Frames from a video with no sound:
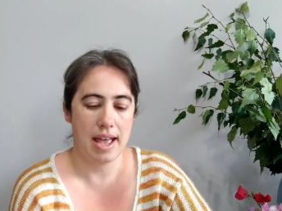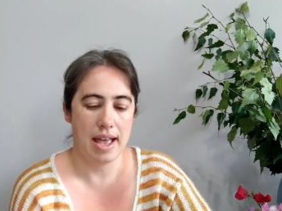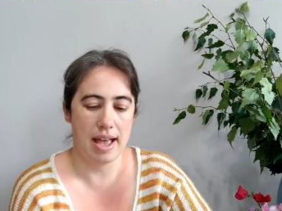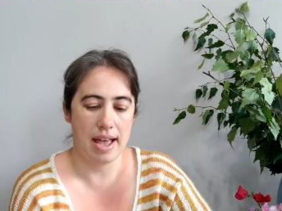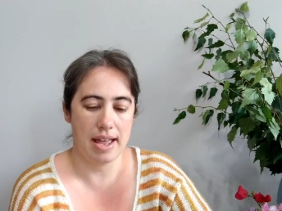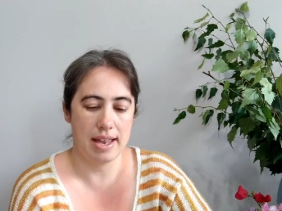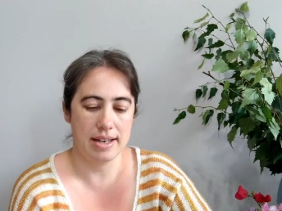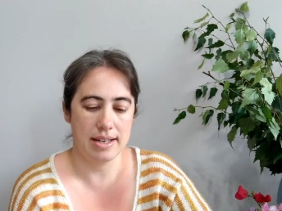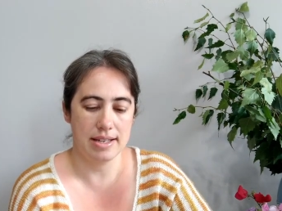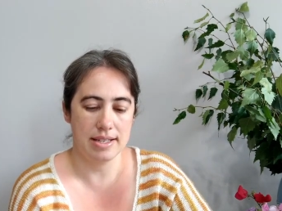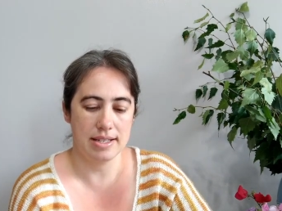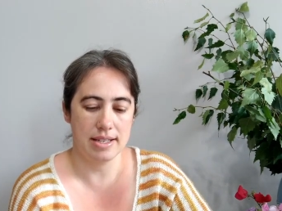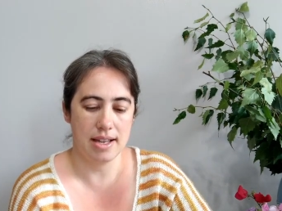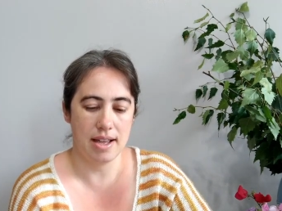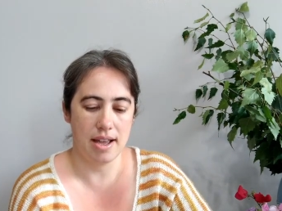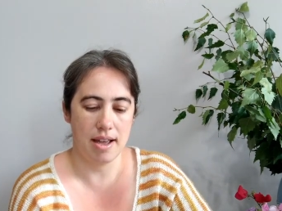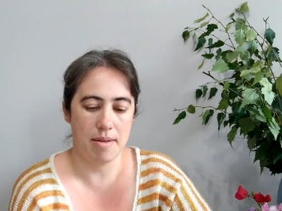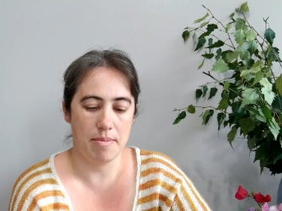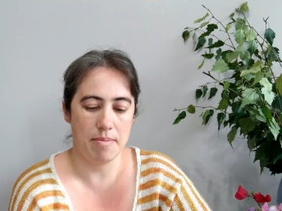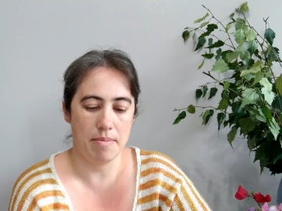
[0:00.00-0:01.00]
And
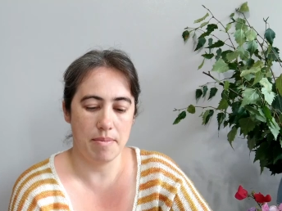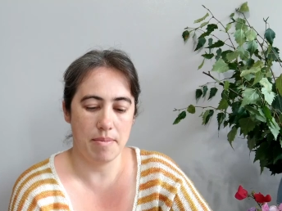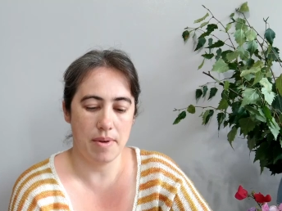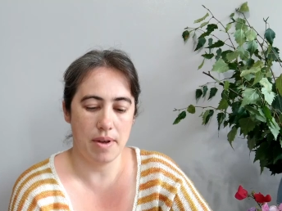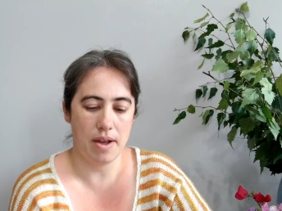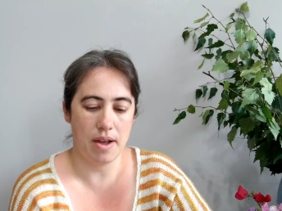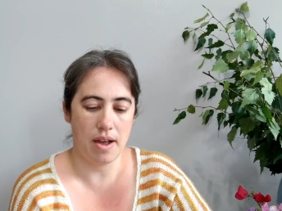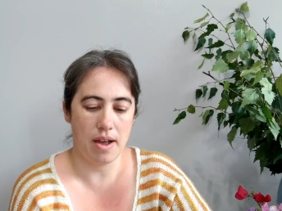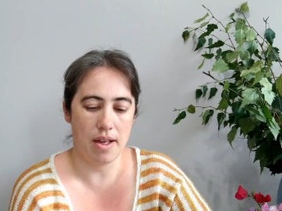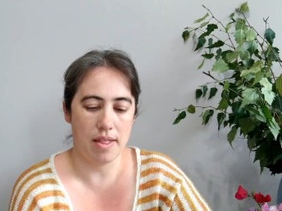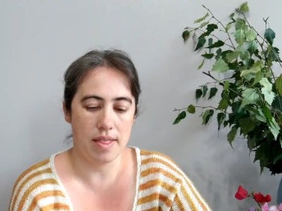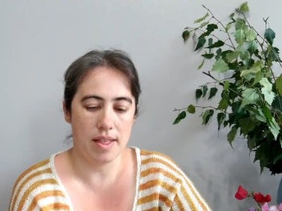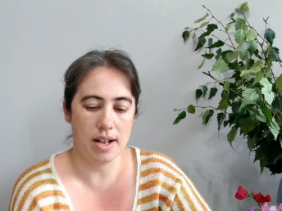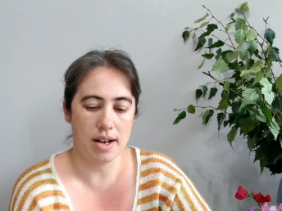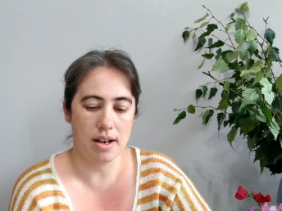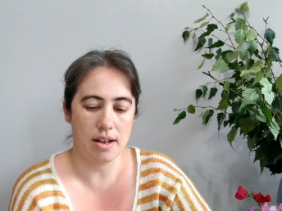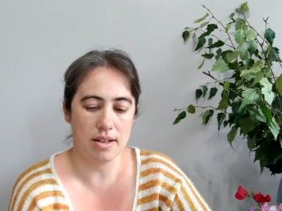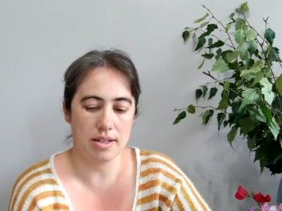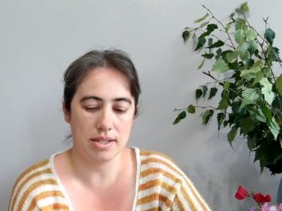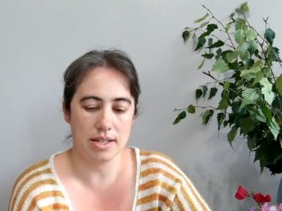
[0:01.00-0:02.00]
I
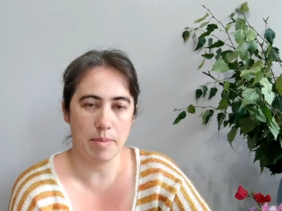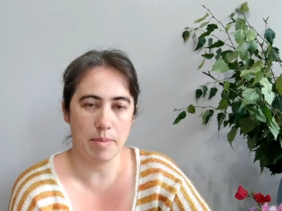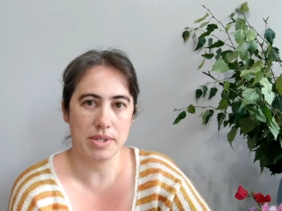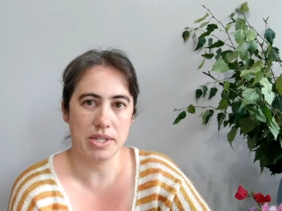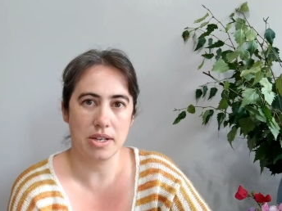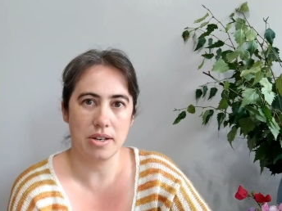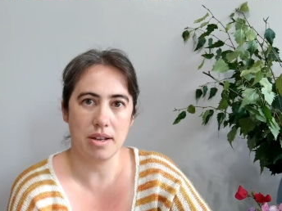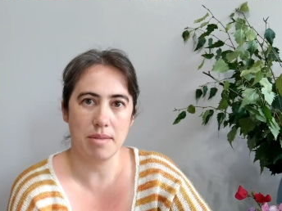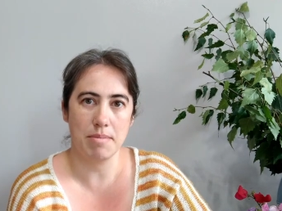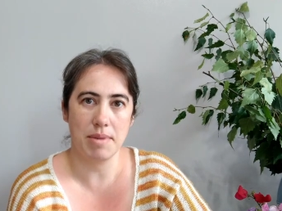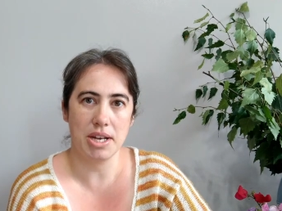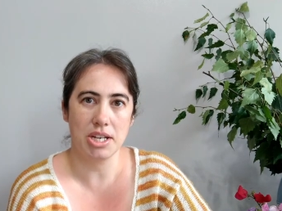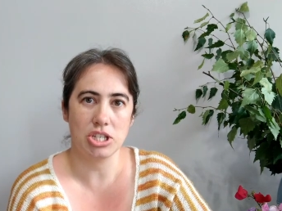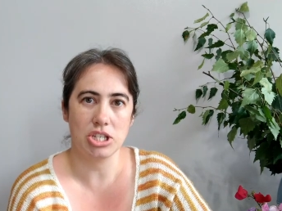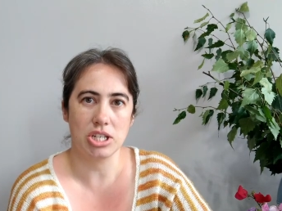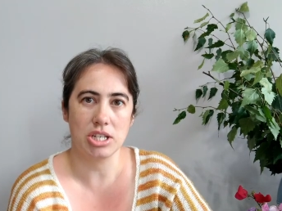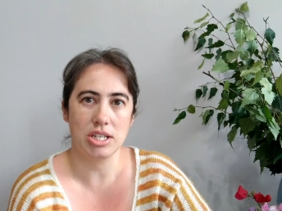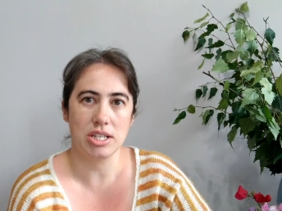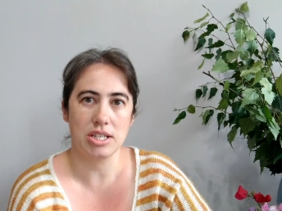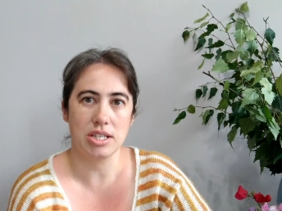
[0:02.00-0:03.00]
think last episode I
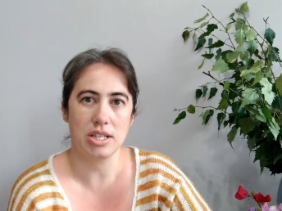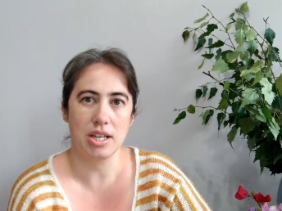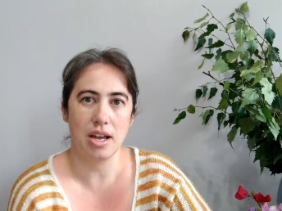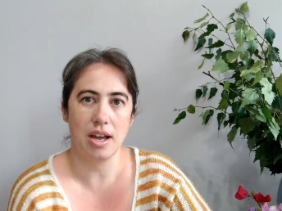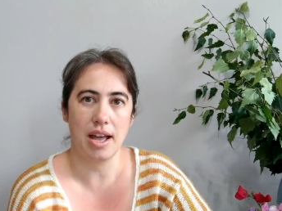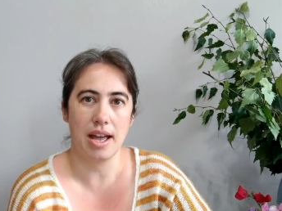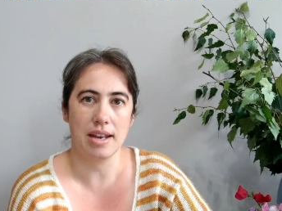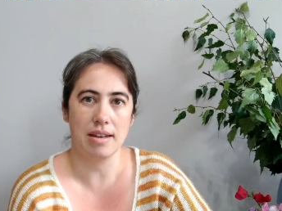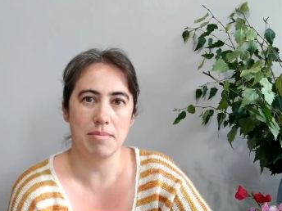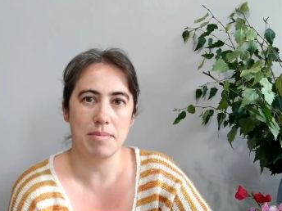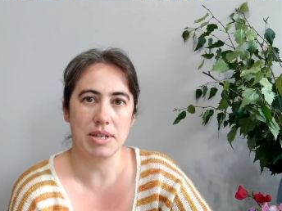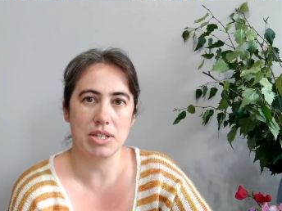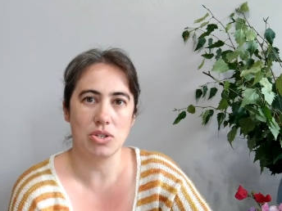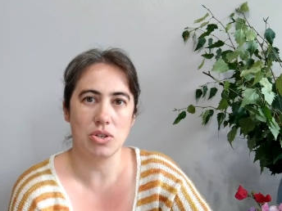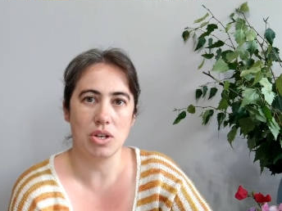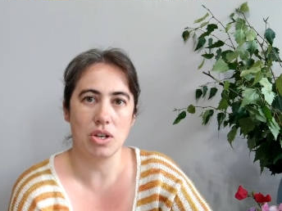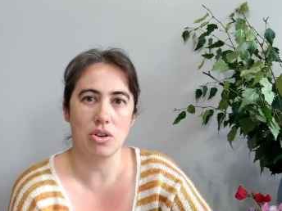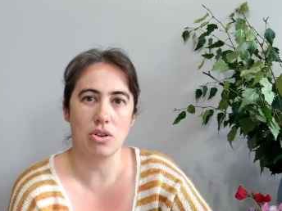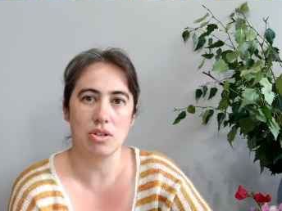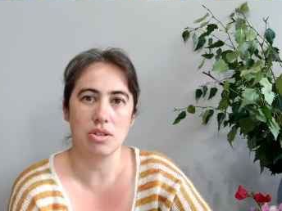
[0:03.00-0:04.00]
mentioned that I hadn't been
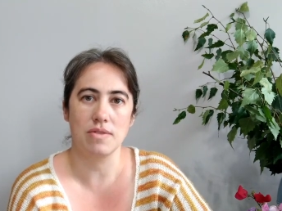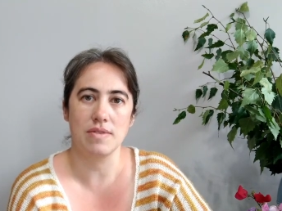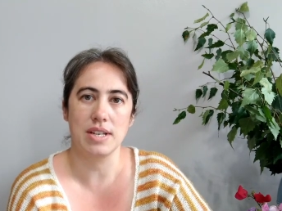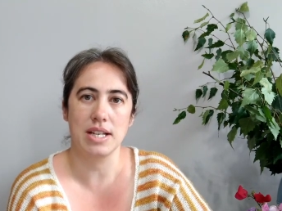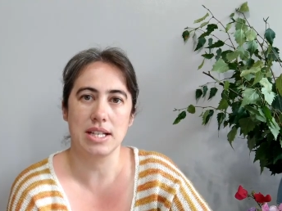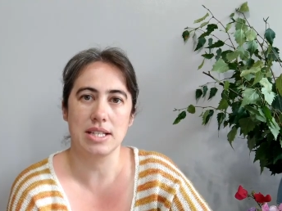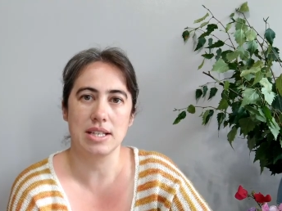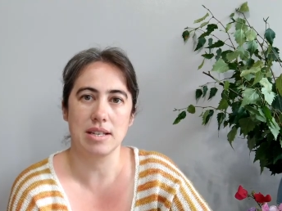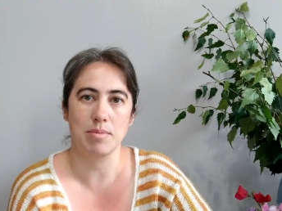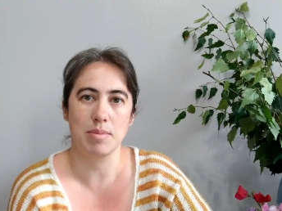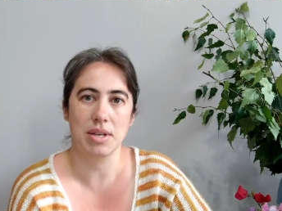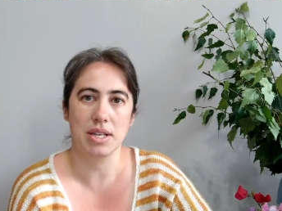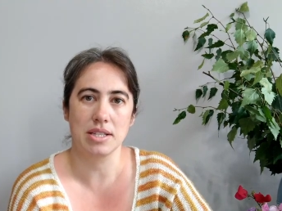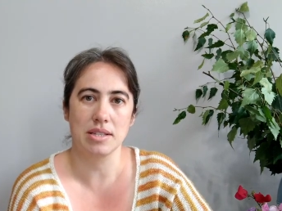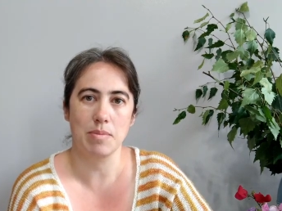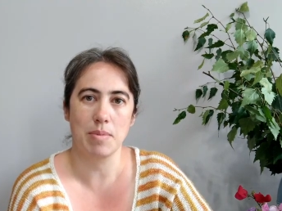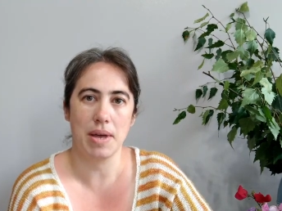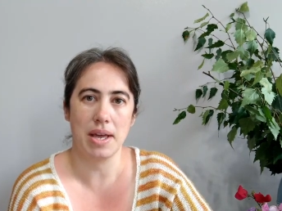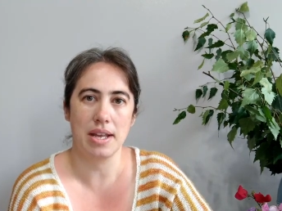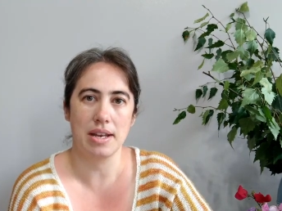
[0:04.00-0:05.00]
doing a lot of knitting
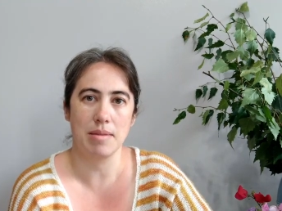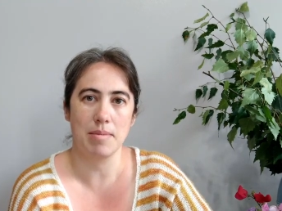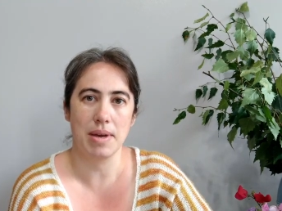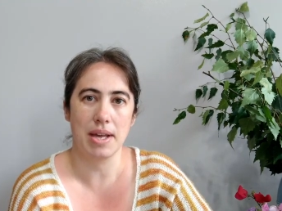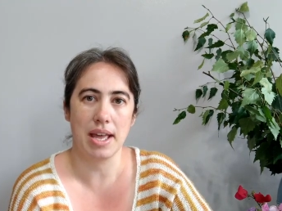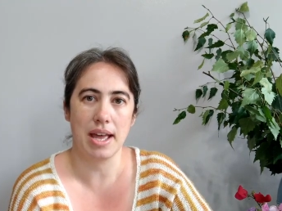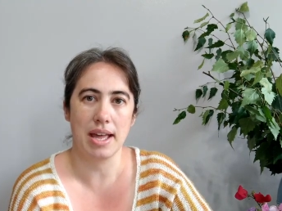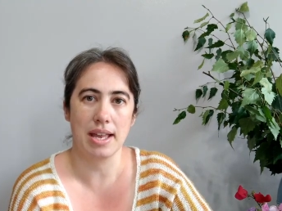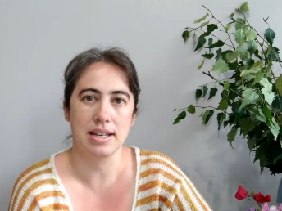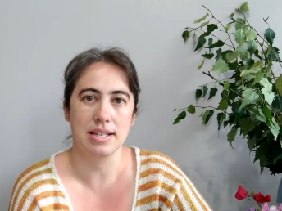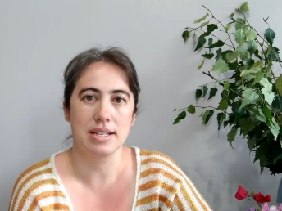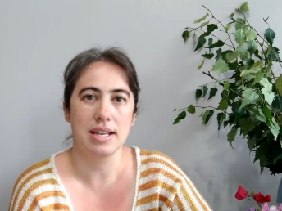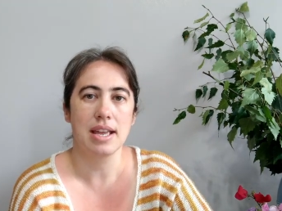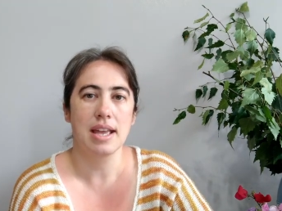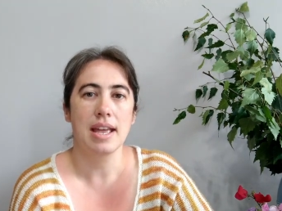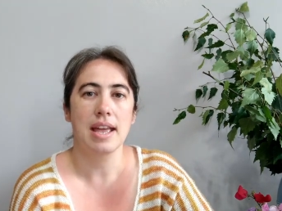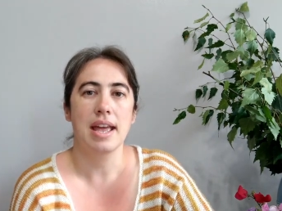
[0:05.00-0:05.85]
because of pain in my hand,